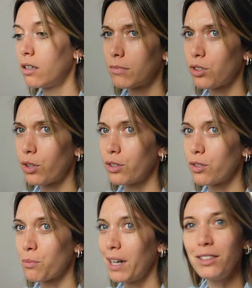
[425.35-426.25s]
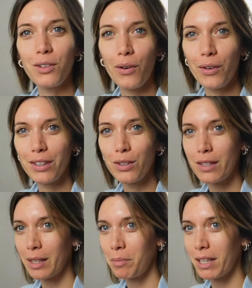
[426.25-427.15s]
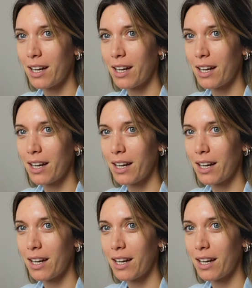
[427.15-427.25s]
Sorry, there's my dog sleeping